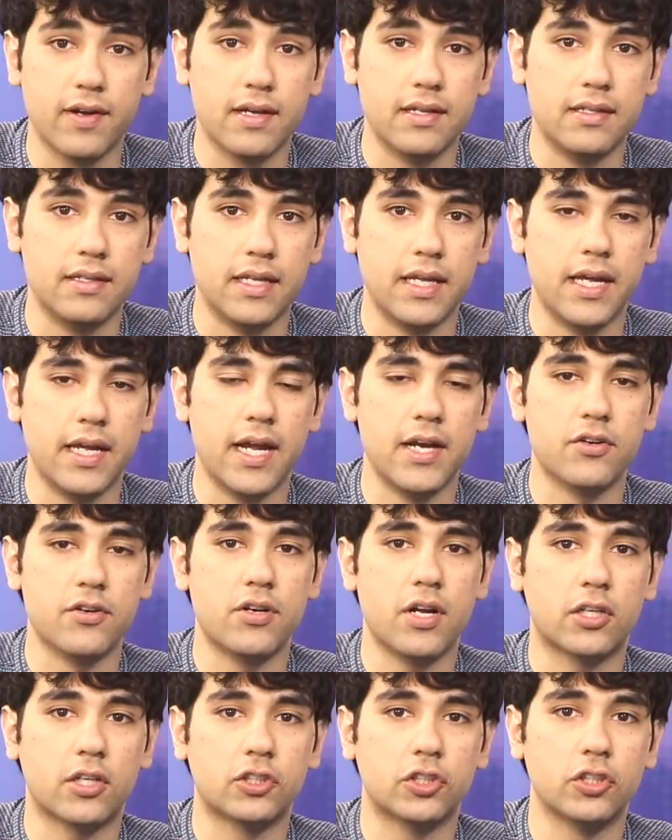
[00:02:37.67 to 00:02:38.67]
the
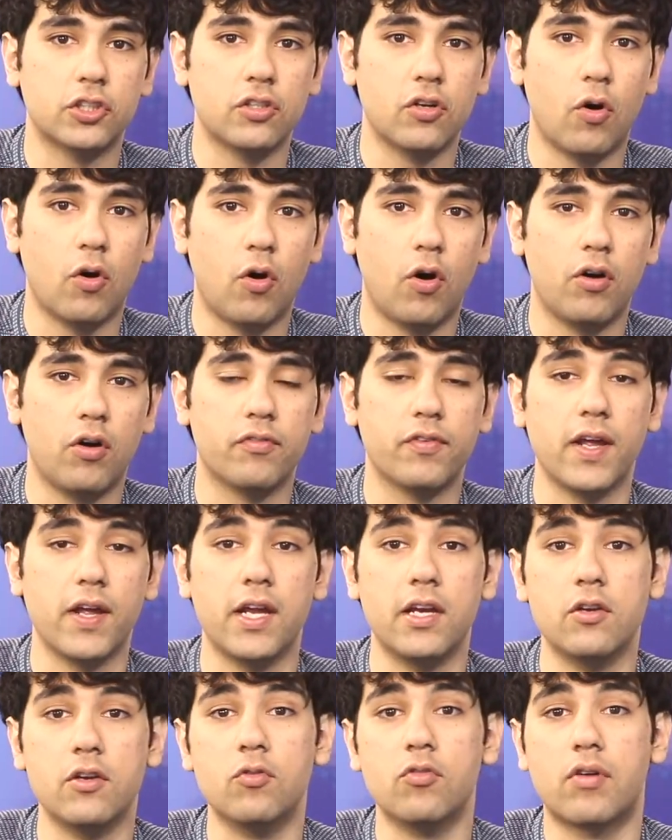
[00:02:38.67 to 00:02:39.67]
introduction of a
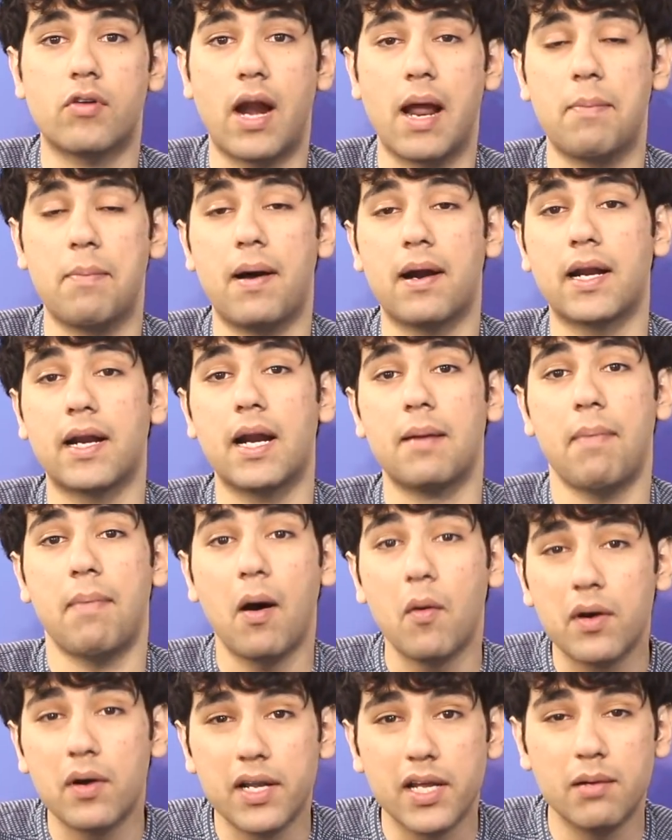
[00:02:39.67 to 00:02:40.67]
new tripartite power
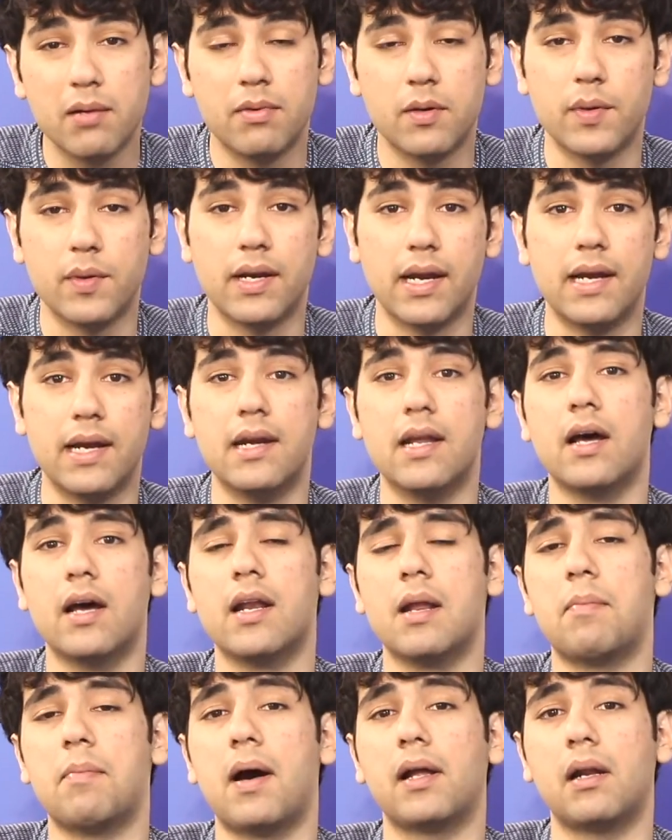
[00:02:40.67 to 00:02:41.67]
deal between India,
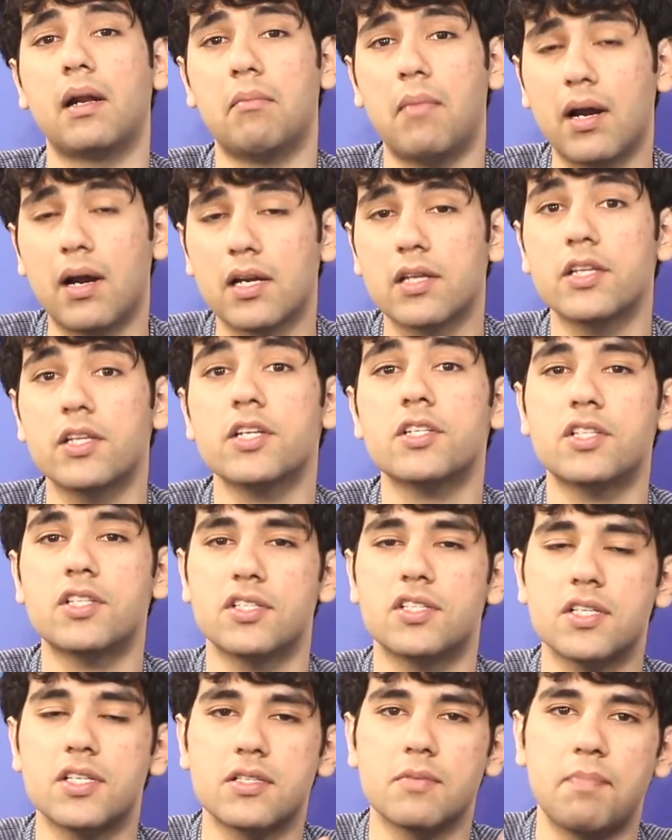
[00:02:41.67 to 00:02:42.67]
Nepal, and Bangladesh. This
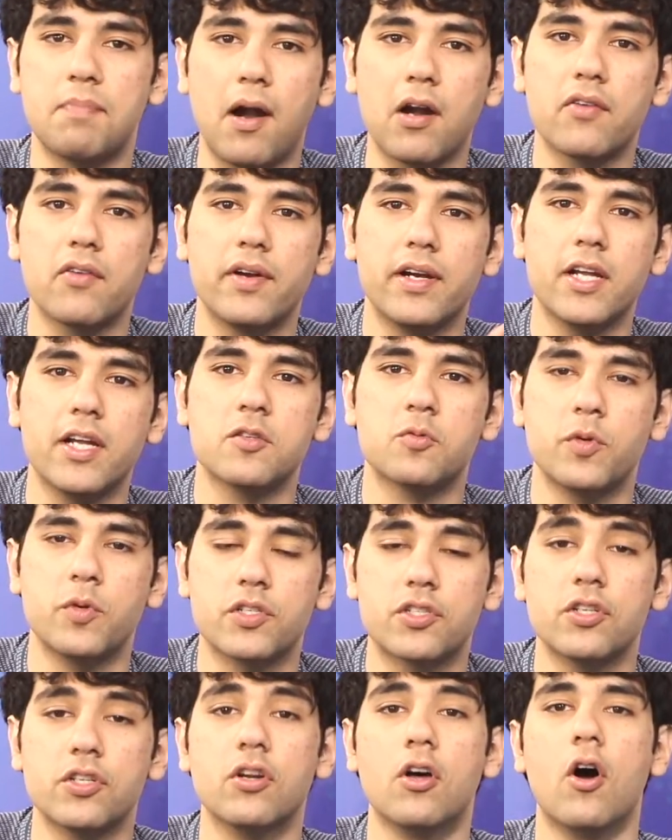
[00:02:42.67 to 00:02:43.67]
is part of India's
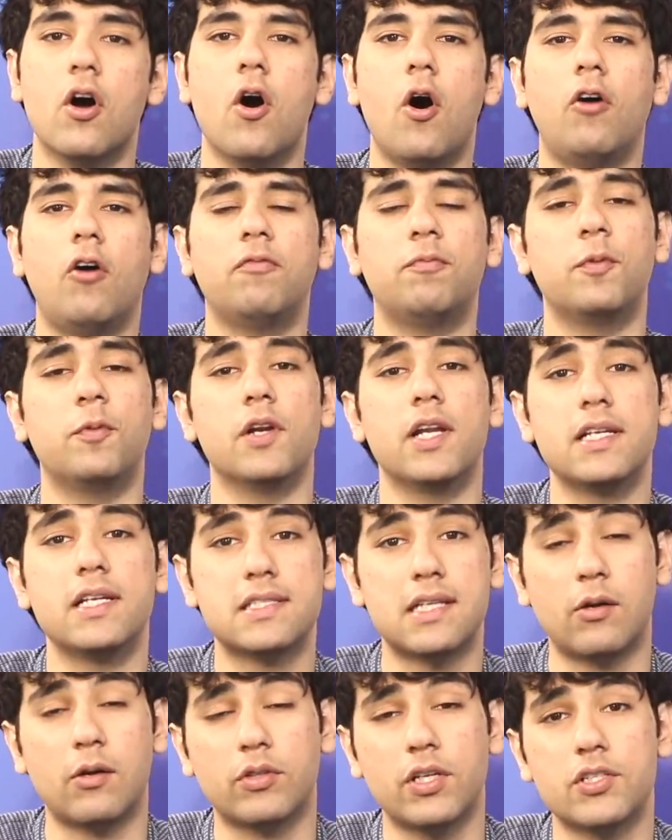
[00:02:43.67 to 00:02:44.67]
vision of pulling
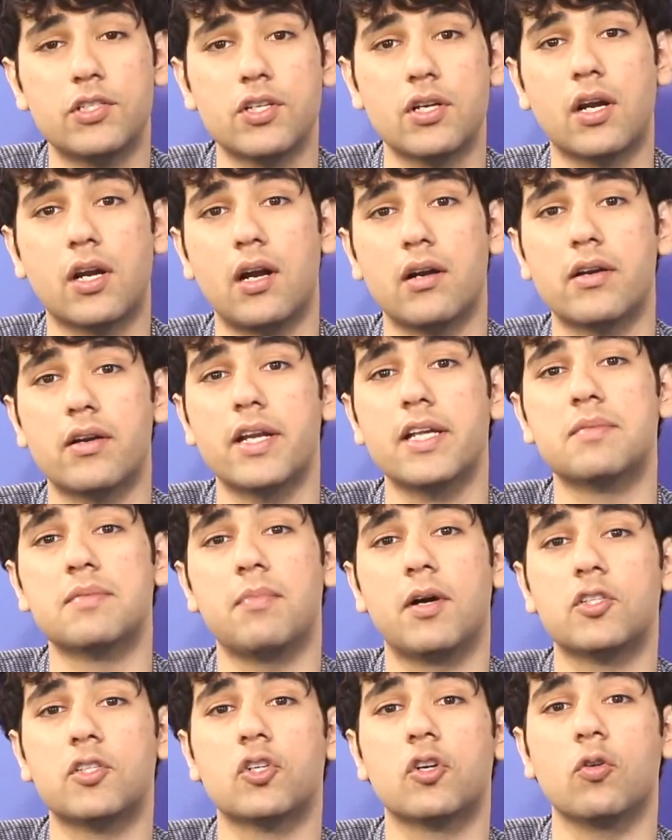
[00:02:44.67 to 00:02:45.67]
South Asian countries
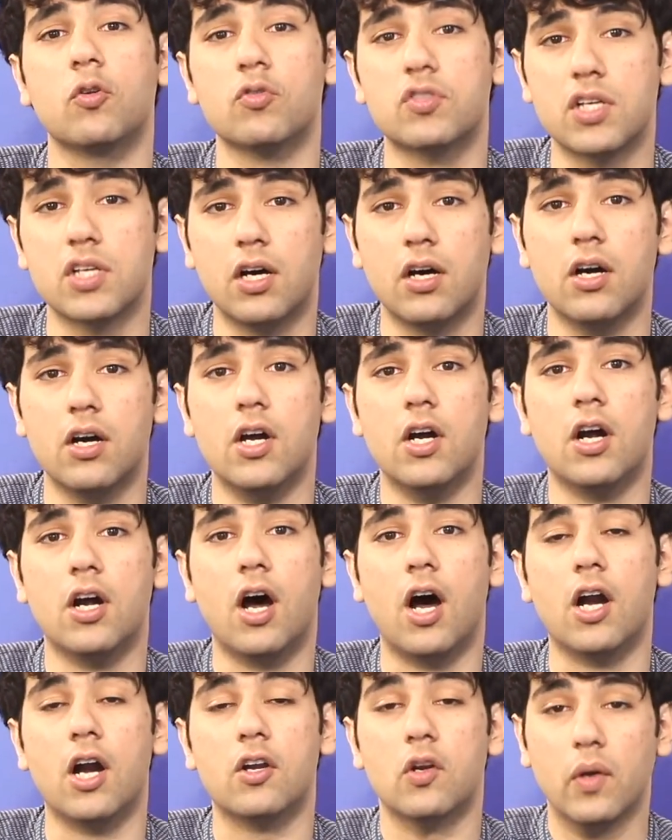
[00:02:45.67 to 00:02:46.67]
much closer
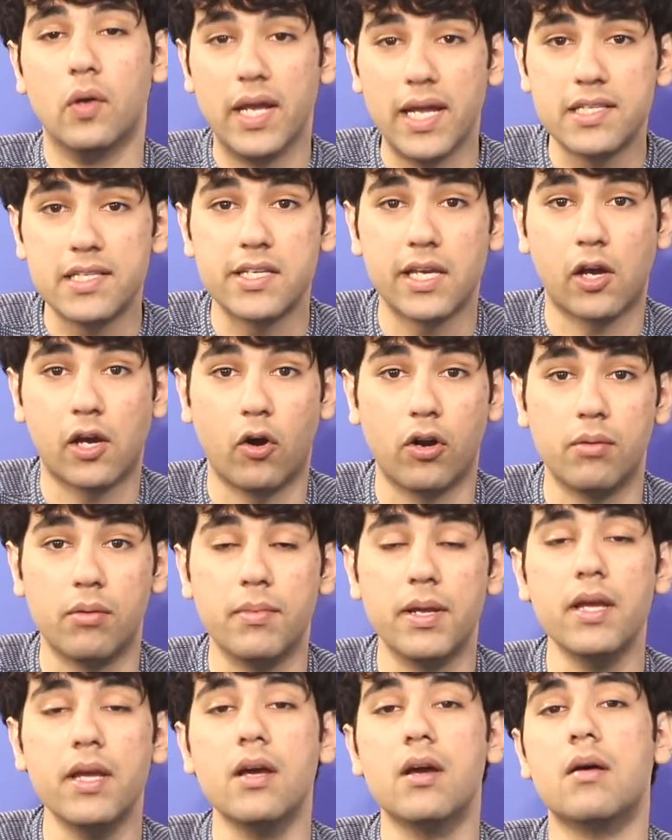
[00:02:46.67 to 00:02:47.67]
to its
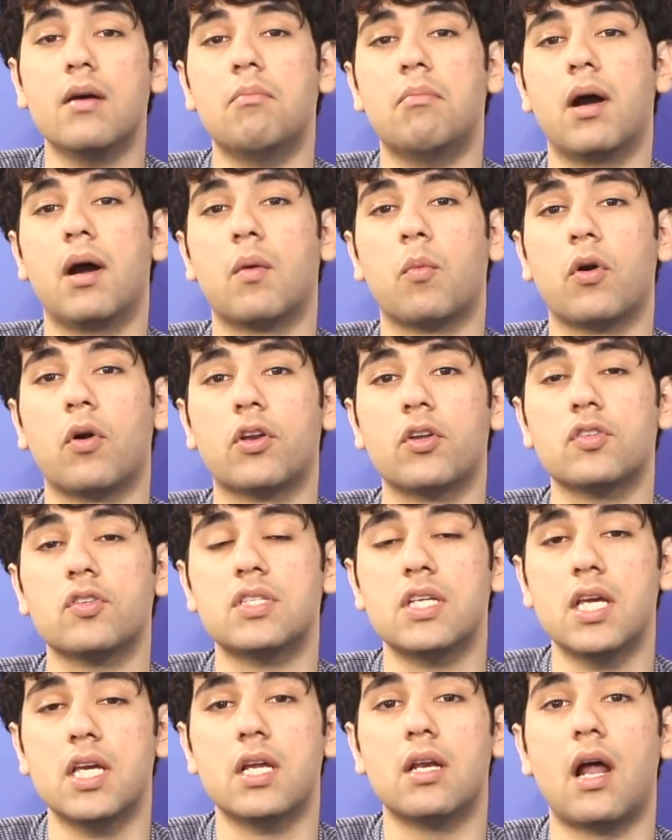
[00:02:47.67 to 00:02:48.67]
economy. But what you're
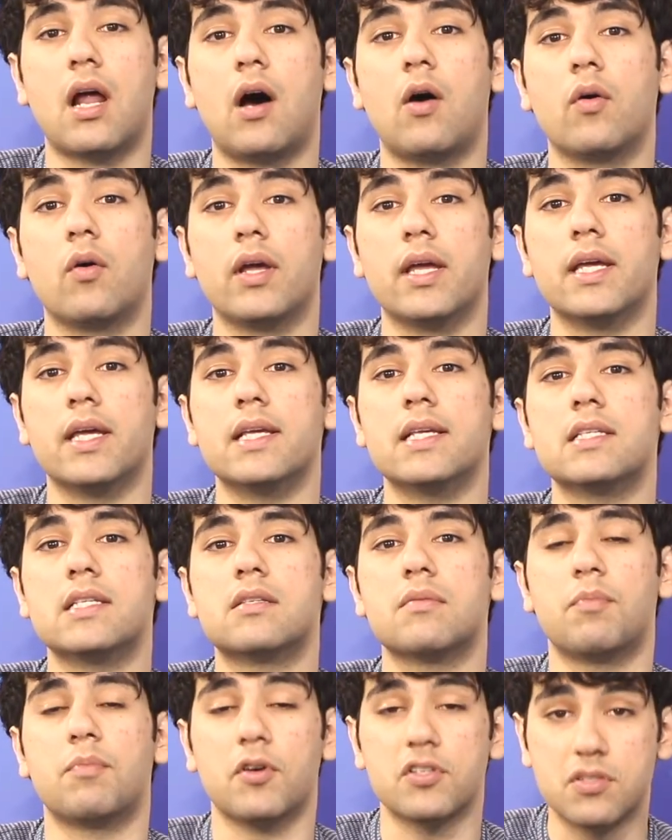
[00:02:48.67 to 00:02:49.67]
seeing now is,
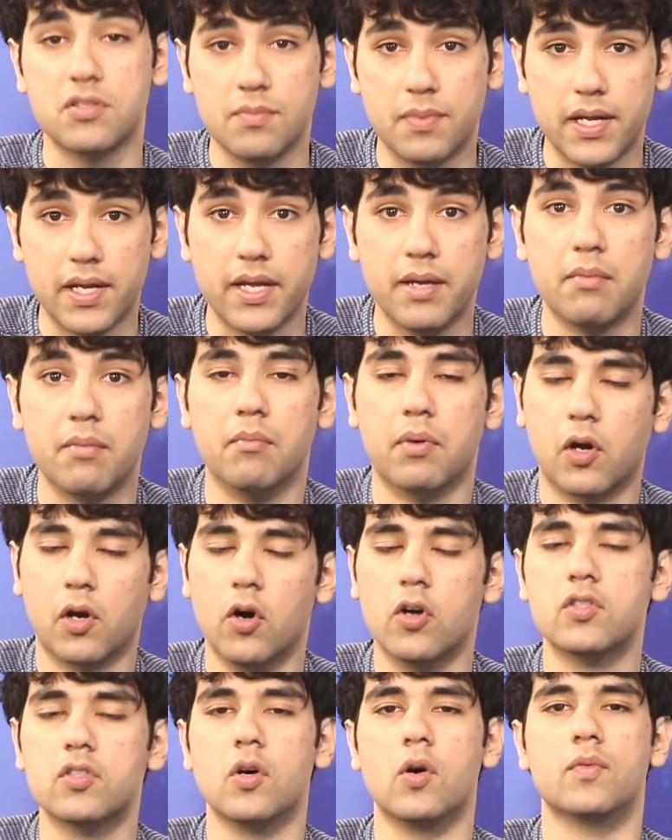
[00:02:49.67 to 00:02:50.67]
possibly because
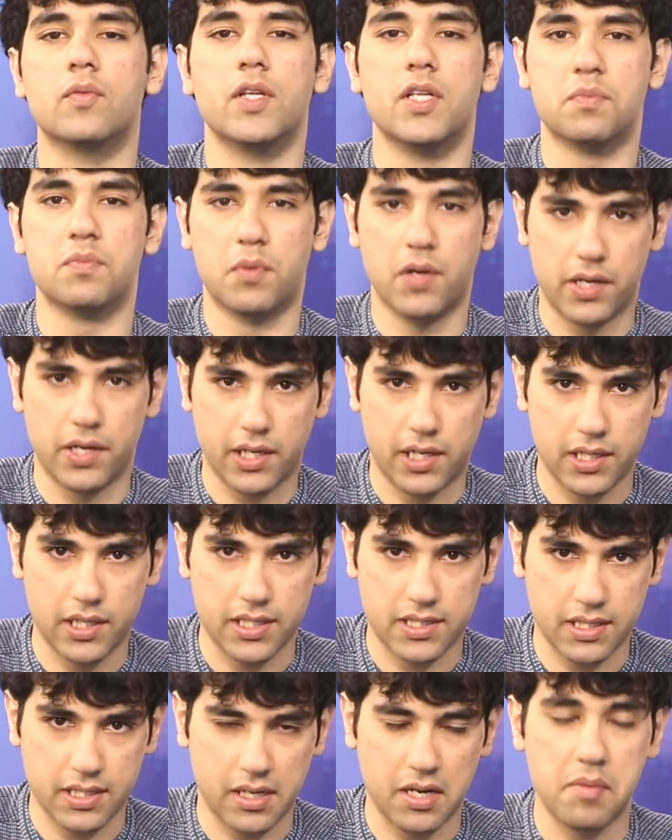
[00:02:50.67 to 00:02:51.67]
of these political
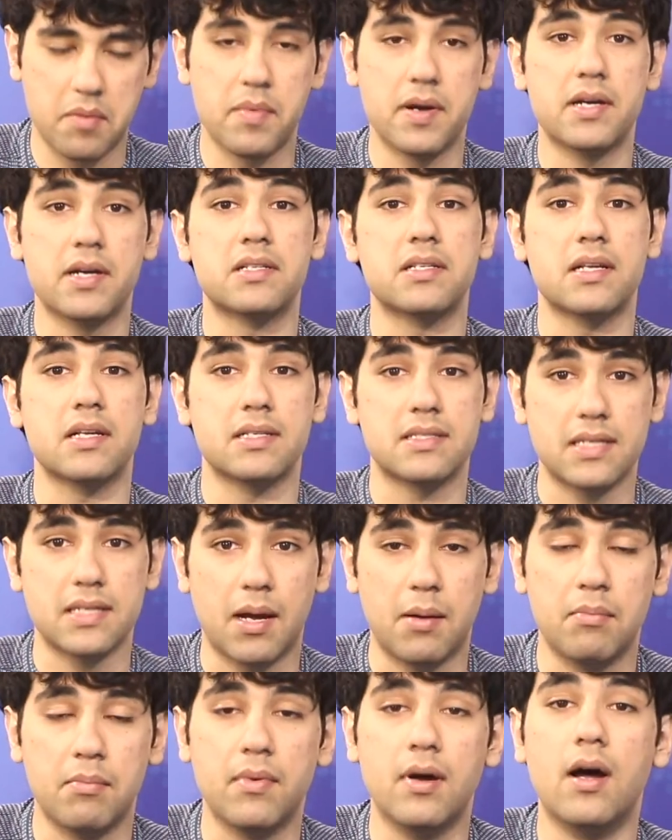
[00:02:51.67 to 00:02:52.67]
disagreements,
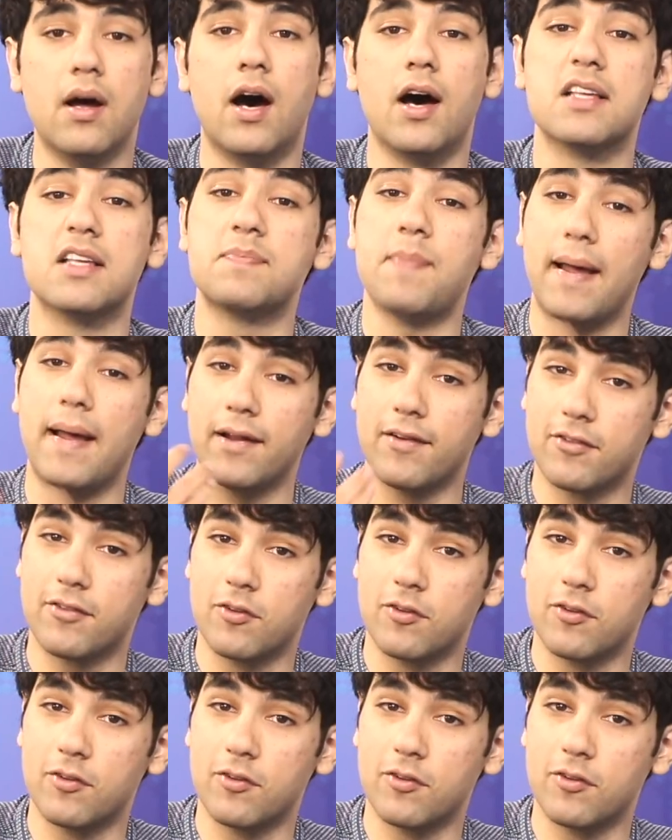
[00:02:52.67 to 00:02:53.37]
a spanner